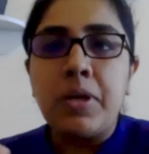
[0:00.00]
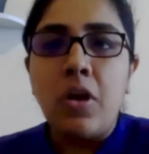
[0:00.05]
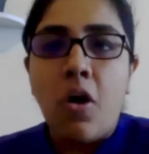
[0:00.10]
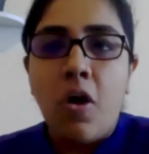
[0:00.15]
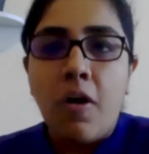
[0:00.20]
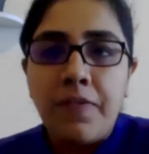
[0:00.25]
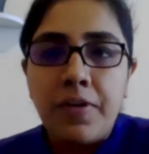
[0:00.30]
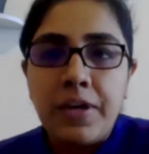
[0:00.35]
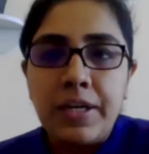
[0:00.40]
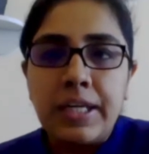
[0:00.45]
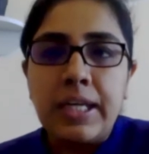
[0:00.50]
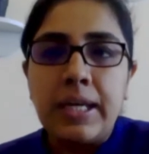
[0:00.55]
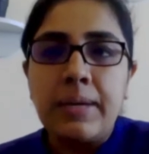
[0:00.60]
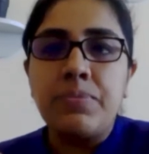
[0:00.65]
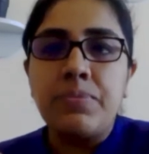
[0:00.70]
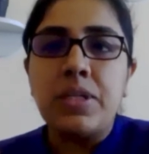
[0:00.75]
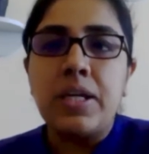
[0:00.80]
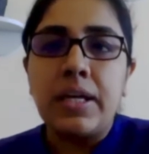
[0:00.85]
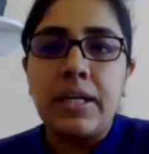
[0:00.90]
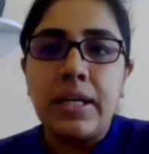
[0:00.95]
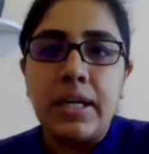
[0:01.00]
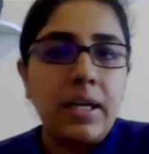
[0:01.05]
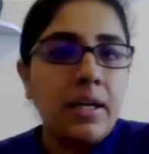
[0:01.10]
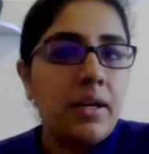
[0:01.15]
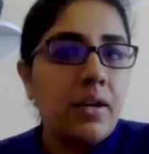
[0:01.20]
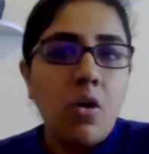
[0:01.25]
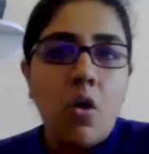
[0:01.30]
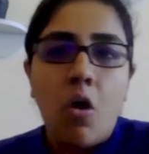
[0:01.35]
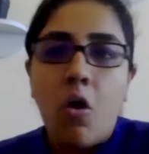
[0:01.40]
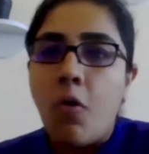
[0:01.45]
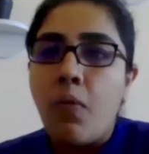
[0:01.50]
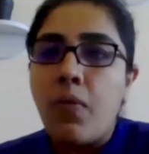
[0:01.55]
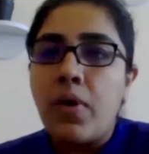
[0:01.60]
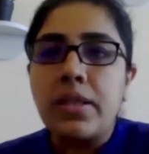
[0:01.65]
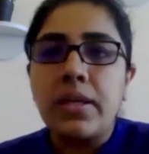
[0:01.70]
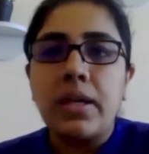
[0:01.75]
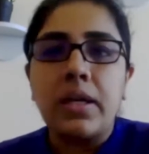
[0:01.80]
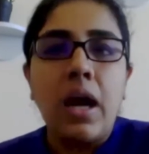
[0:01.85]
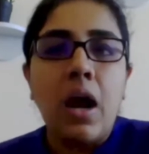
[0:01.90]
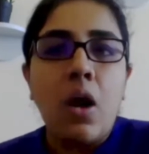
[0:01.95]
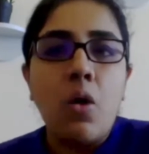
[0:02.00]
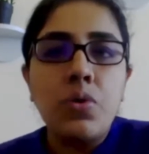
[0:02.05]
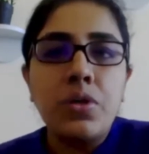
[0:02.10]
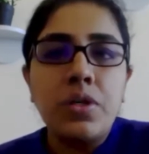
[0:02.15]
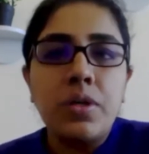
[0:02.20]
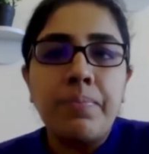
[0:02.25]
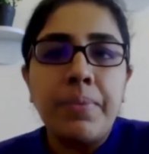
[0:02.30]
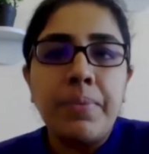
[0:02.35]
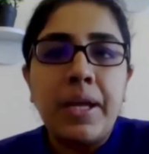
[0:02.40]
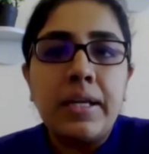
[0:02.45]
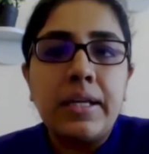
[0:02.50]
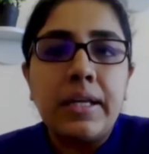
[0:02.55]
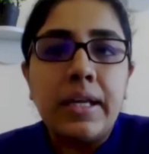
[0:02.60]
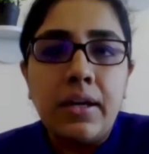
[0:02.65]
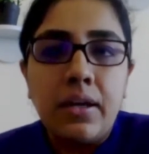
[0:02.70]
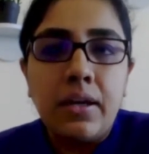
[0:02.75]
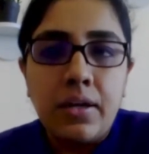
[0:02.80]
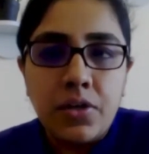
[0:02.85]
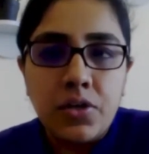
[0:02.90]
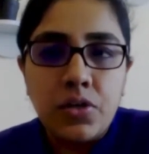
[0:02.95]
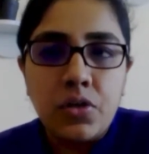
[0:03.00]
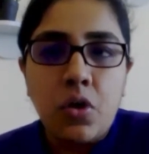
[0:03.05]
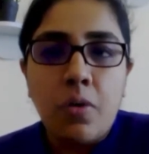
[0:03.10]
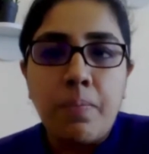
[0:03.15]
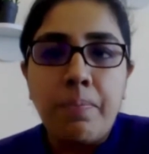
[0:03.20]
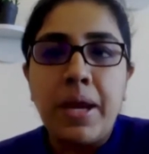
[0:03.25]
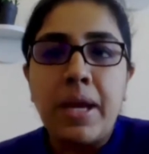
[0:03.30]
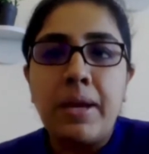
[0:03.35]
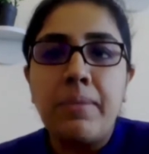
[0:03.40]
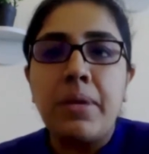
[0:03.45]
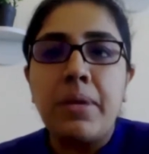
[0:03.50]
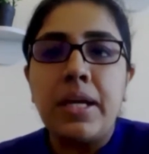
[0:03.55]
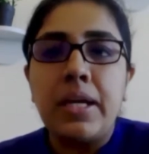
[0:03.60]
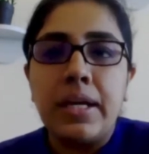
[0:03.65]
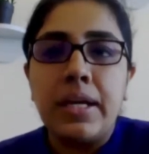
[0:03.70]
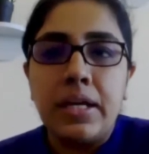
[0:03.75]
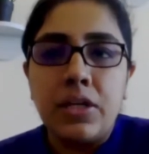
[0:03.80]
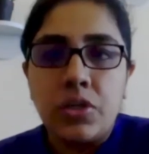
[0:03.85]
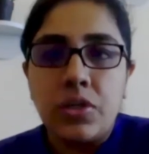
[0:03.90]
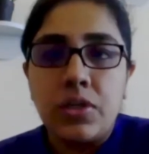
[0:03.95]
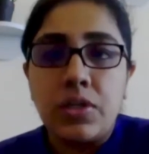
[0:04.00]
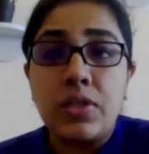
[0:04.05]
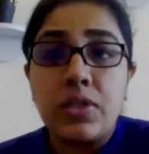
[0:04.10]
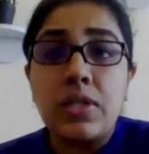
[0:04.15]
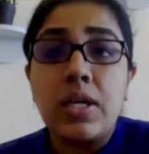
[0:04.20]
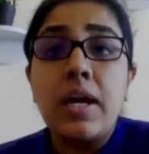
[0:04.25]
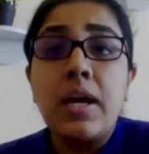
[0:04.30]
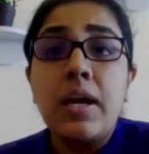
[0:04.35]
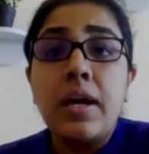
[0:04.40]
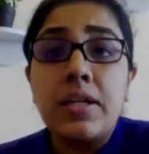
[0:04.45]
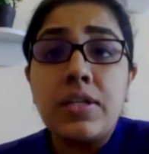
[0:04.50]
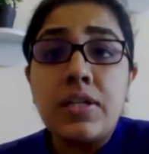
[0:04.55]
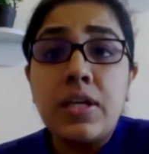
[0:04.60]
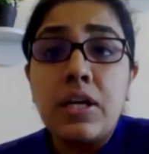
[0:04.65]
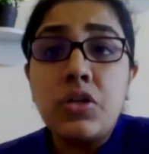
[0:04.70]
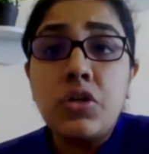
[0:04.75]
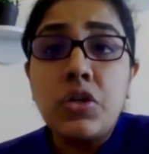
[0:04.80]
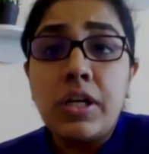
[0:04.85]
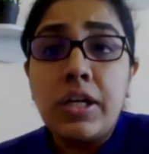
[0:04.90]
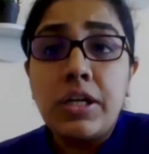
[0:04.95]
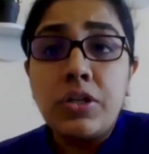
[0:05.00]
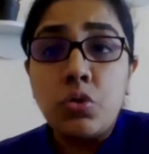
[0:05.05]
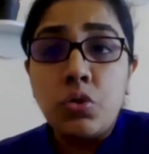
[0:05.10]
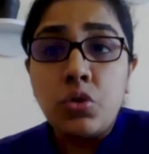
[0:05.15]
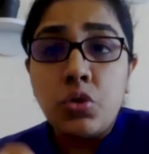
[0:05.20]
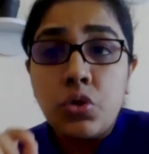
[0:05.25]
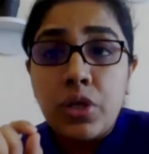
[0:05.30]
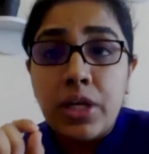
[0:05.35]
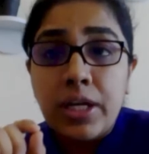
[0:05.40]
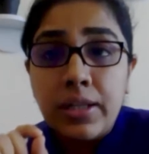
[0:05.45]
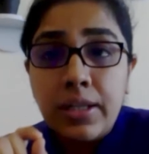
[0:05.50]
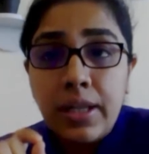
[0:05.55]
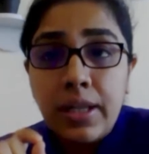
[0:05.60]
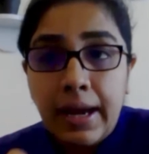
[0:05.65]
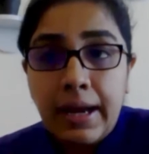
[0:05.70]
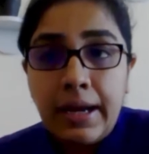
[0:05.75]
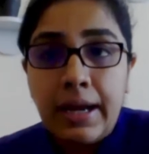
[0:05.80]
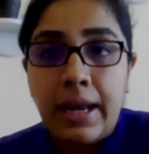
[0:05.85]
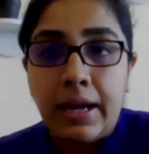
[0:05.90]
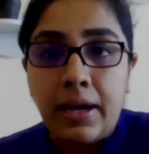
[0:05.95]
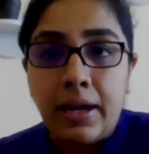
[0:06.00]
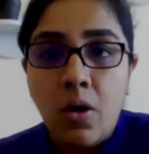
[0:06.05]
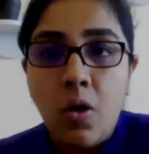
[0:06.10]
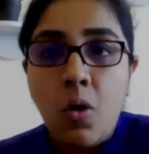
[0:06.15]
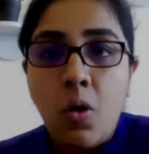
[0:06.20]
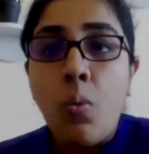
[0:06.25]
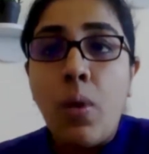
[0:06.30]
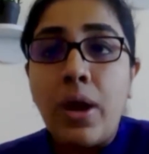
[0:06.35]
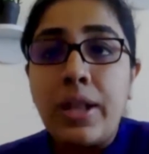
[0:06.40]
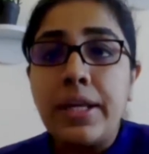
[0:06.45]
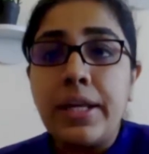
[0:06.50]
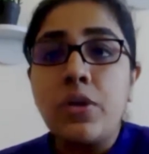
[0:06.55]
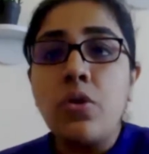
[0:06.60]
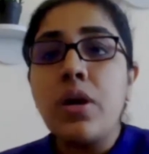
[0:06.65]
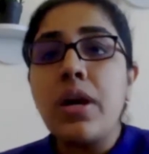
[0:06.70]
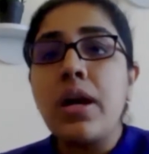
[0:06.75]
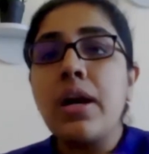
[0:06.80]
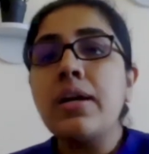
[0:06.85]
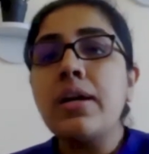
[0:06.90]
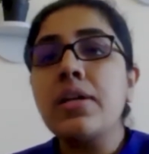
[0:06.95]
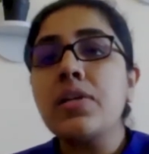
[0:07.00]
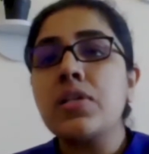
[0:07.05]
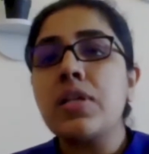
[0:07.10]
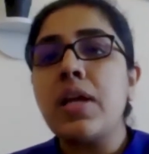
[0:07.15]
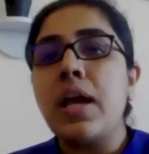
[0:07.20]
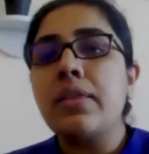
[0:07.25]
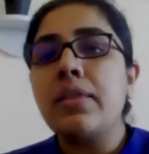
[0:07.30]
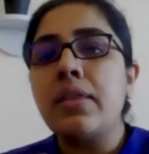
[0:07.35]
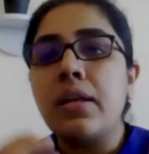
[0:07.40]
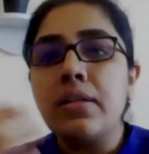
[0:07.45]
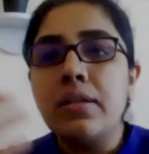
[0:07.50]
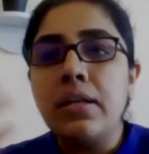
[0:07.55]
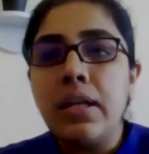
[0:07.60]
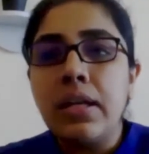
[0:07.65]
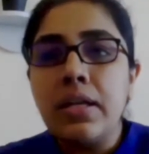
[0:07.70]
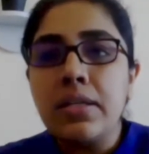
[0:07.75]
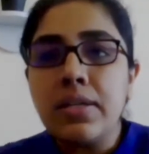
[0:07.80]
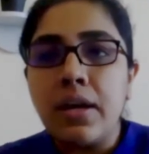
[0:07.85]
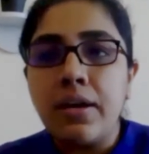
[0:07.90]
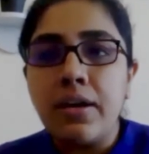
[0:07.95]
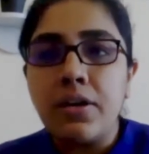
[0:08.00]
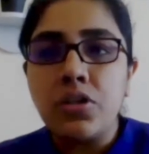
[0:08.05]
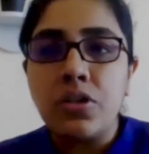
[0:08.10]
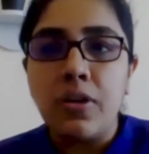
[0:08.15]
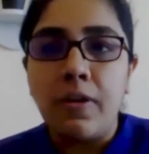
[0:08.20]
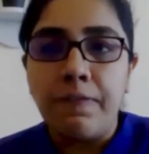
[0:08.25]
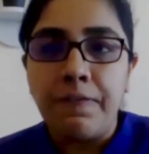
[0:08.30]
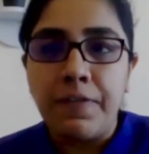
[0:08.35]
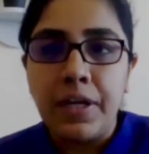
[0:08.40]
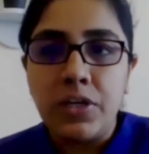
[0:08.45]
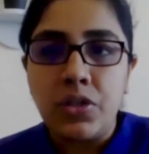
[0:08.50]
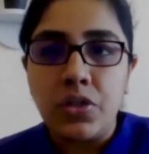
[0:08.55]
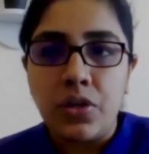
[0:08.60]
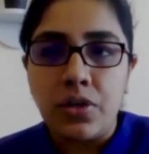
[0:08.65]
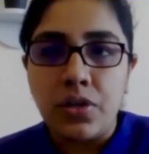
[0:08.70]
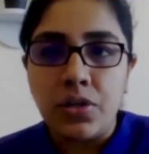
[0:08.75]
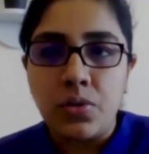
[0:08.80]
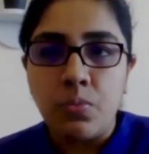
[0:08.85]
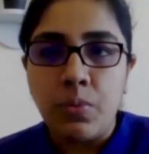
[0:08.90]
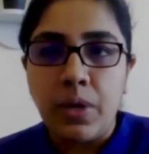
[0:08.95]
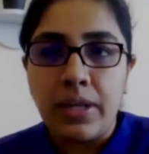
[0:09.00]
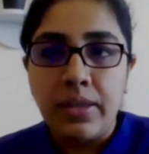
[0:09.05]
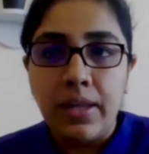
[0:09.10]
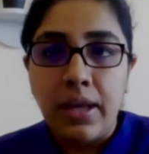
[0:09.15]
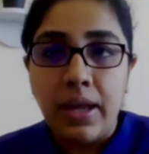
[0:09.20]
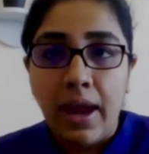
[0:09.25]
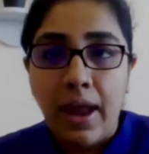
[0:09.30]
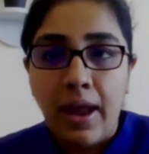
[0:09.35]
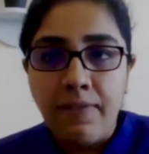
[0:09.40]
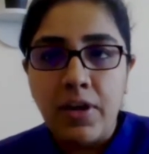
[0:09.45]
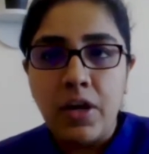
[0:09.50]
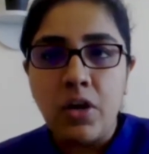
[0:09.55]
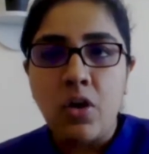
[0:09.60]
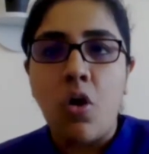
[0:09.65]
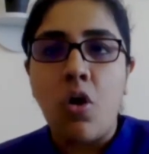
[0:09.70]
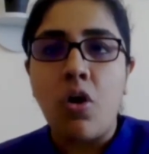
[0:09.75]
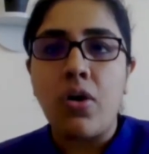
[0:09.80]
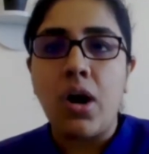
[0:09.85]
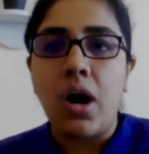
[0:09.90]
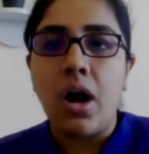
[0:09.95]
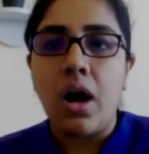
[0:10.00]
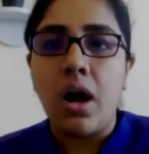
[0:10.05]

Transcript: often keep taking over the counter painkillers or pain medications essentially to treat the headache while they don't understand that these additional features where they have an aura